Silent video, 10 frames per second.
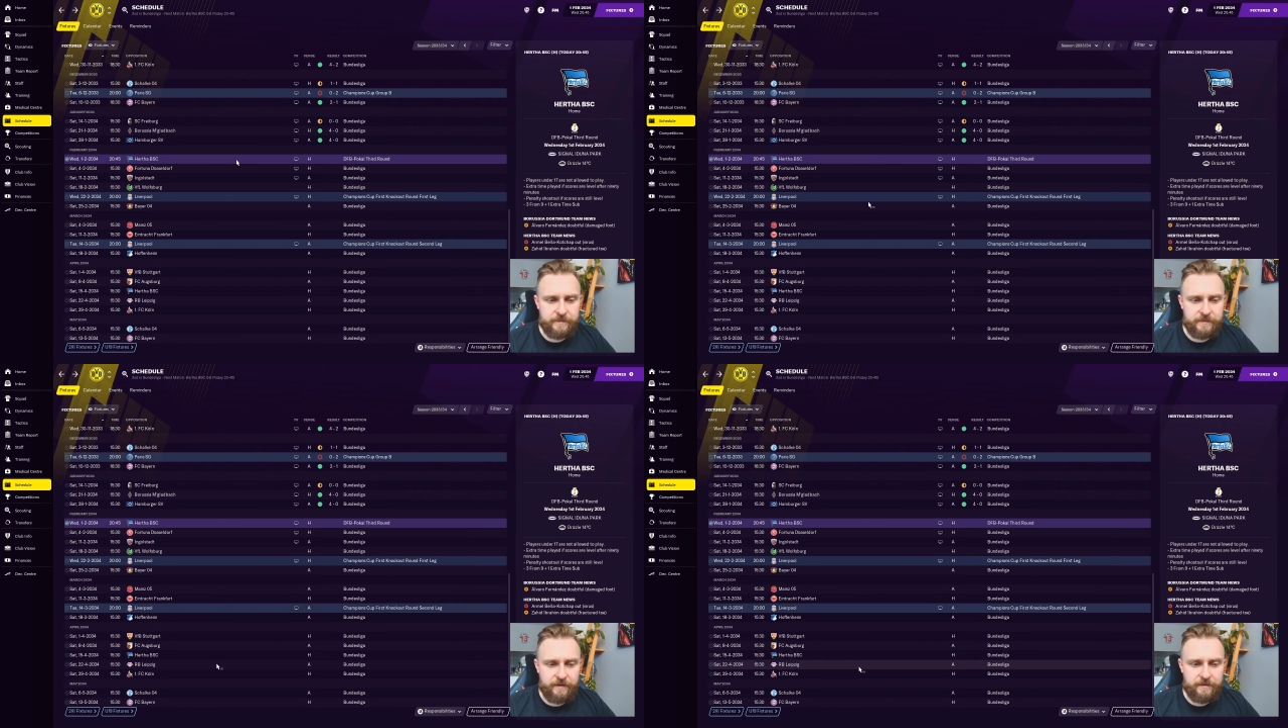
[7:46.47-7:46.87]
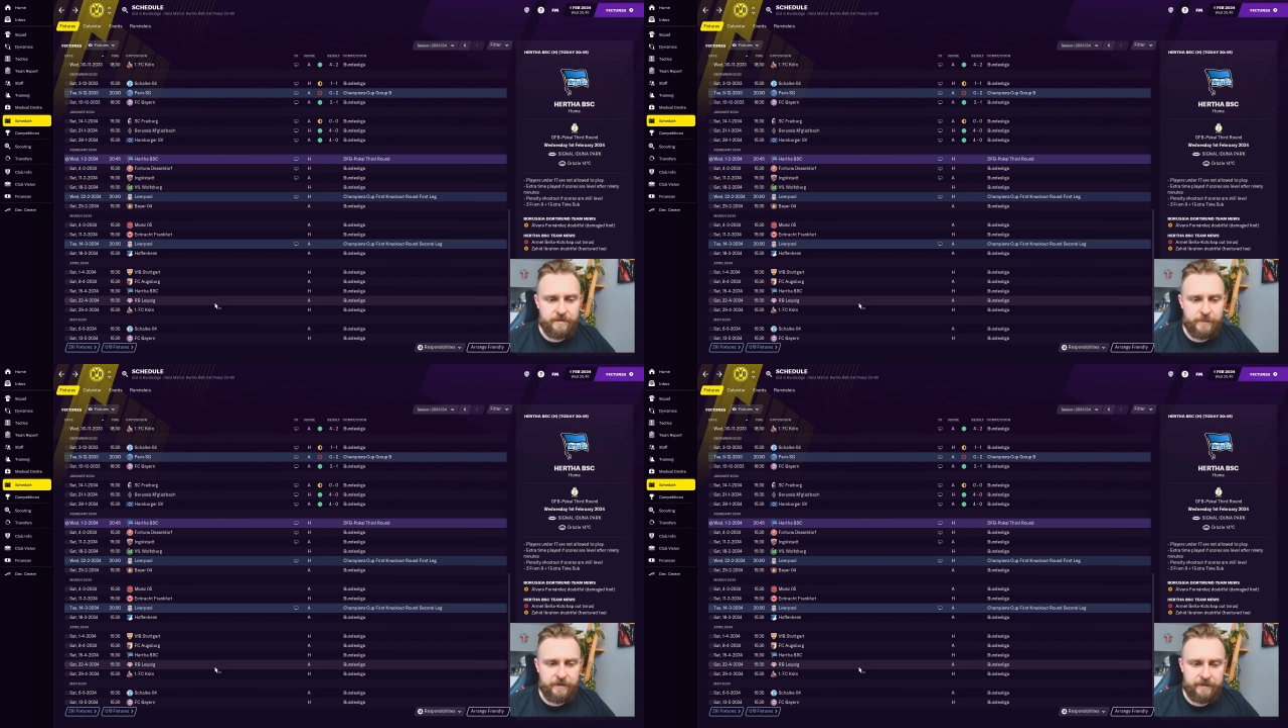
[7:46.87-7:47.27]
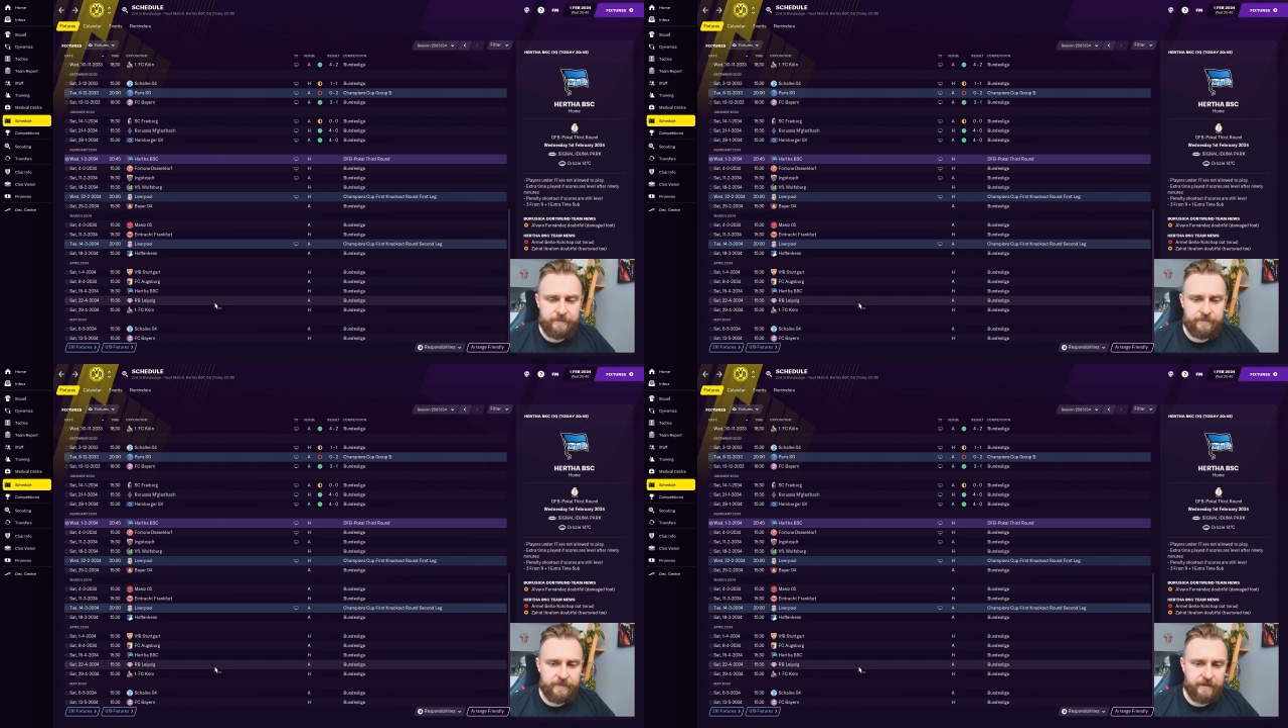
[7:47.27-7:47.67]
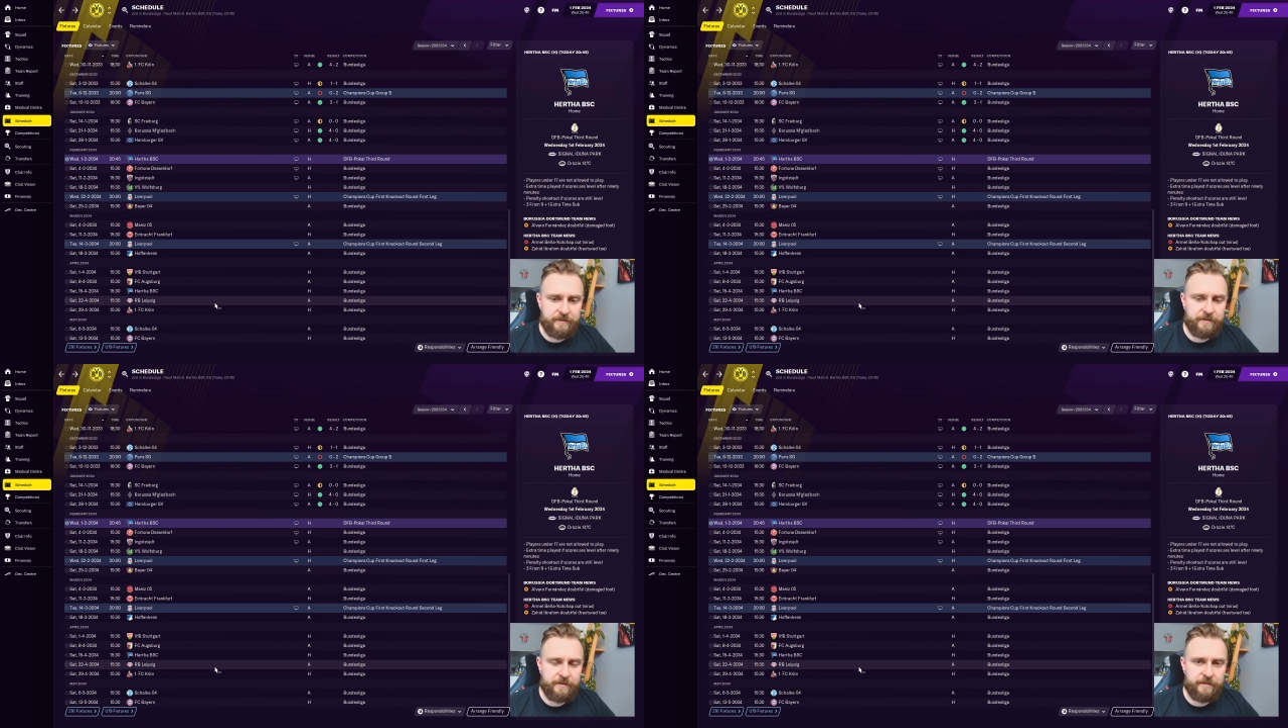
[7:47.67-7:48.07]
Hertha Berlin
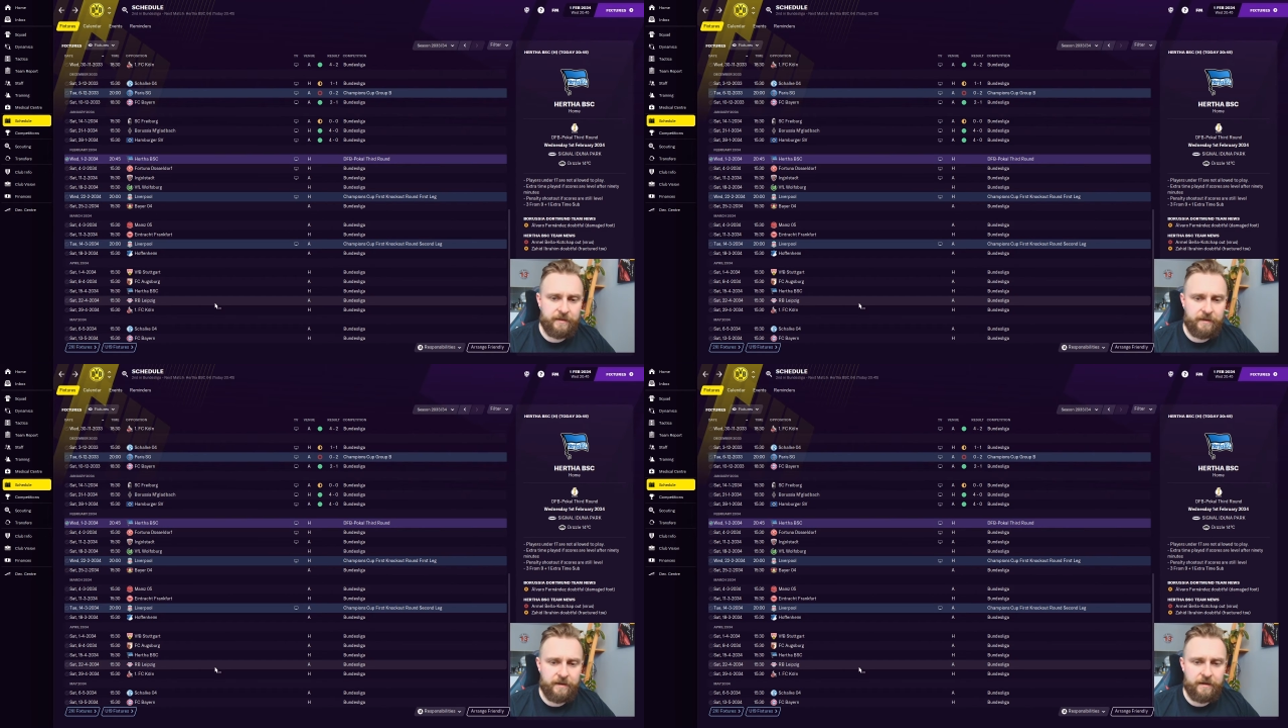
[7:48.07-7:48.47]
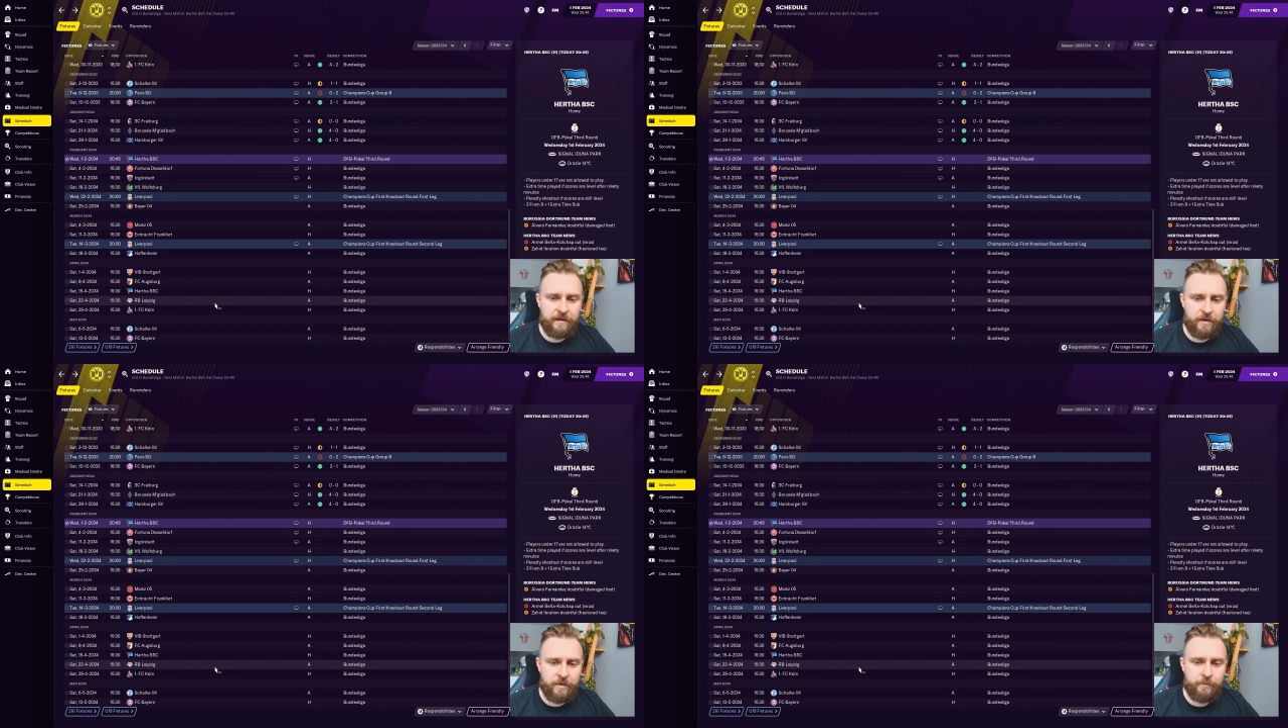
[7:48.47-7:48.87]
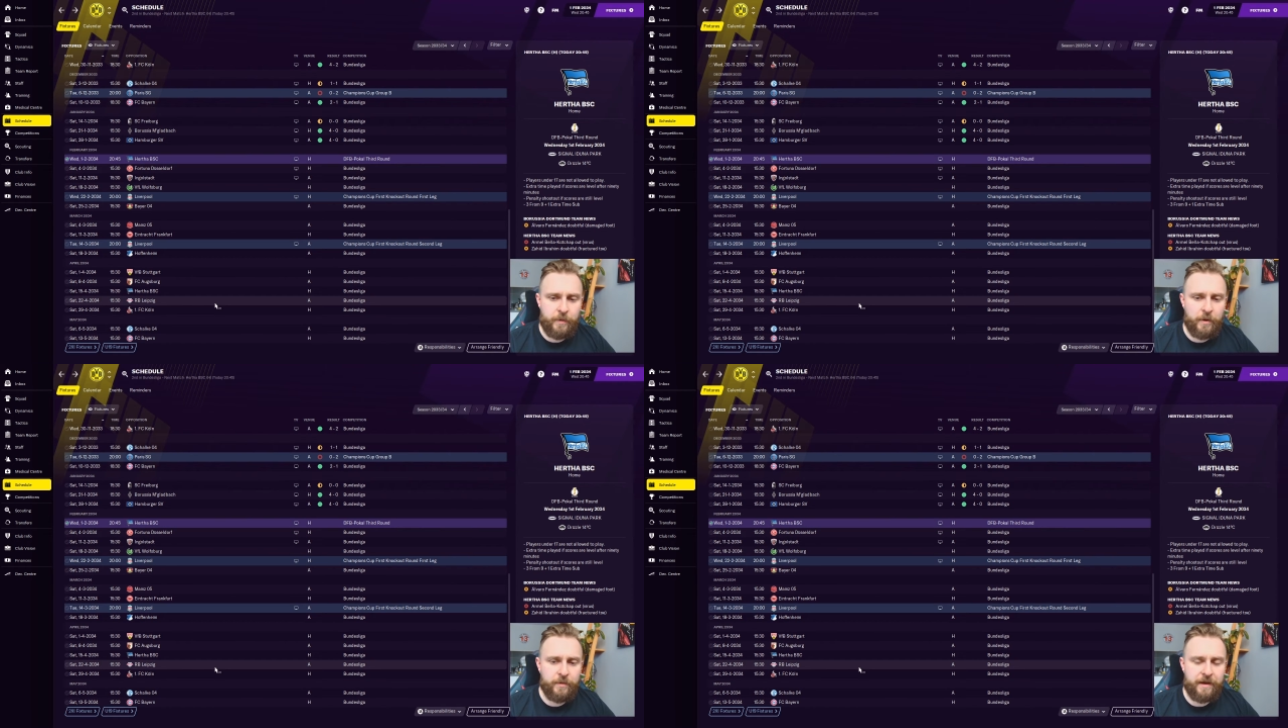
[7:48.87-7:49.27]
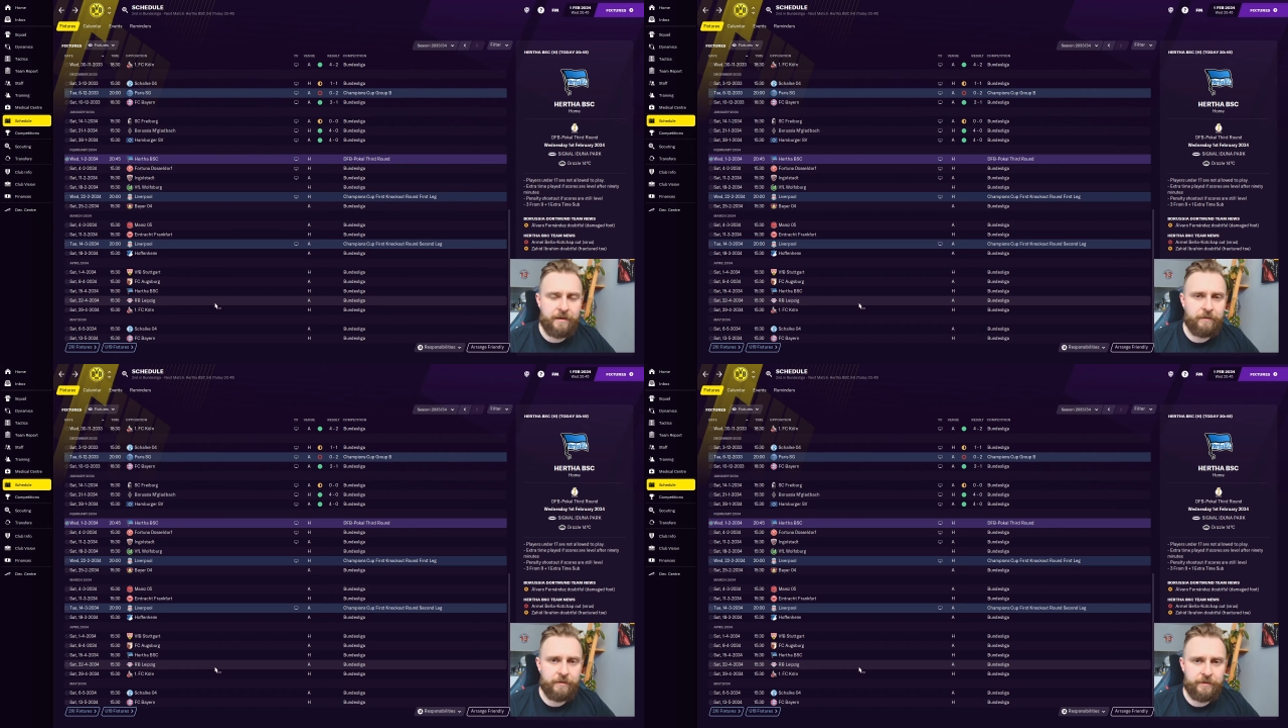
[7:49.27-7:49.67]
in the
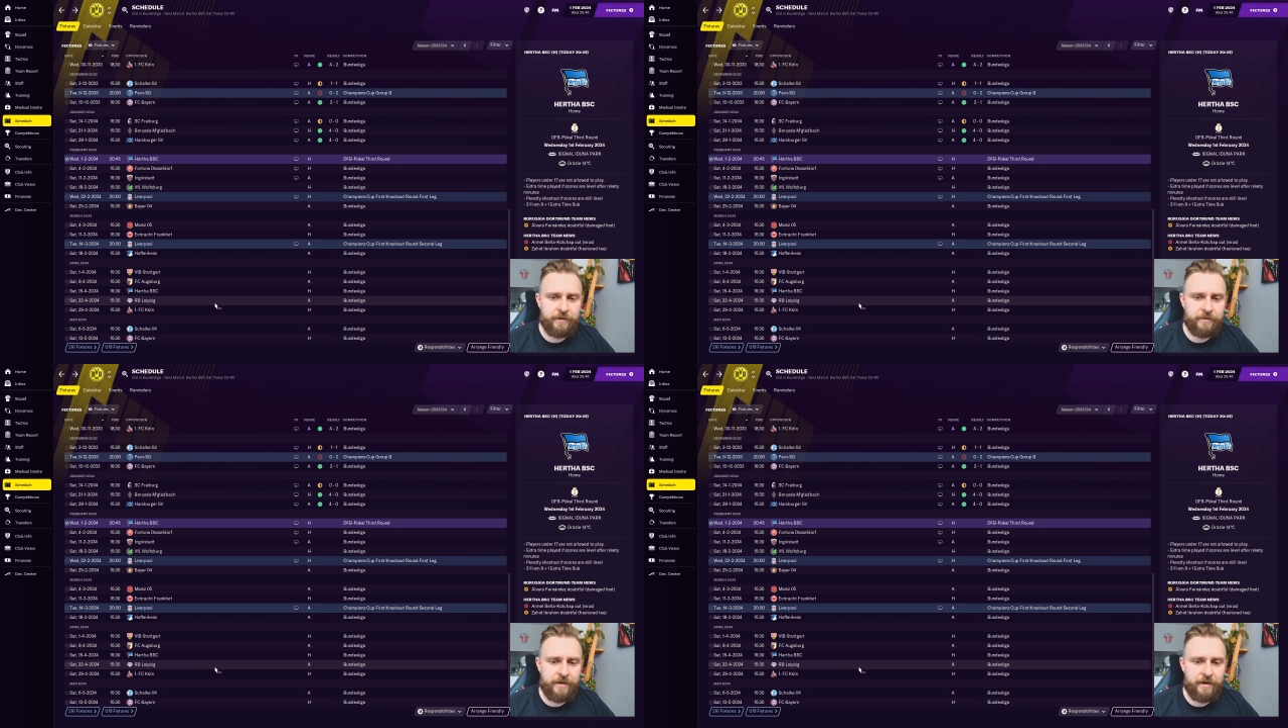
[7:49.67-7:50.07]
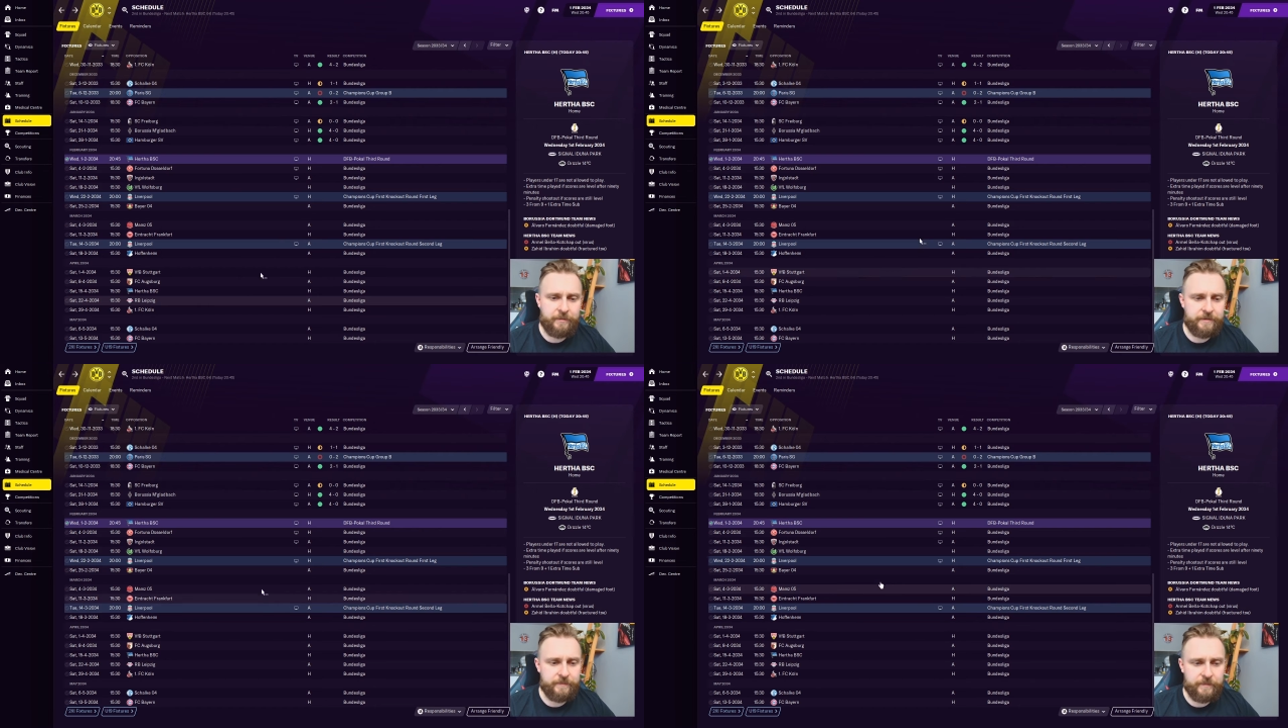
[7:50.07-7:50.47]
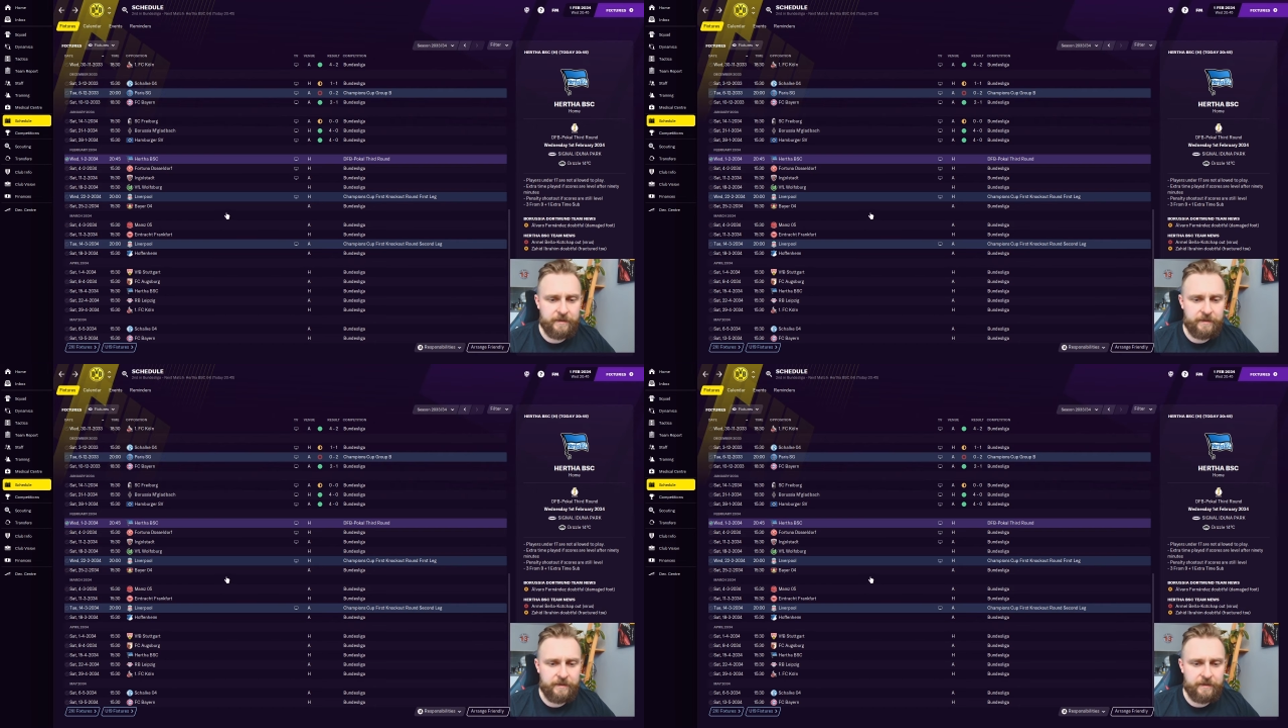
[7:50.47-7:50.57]
Pokal third round,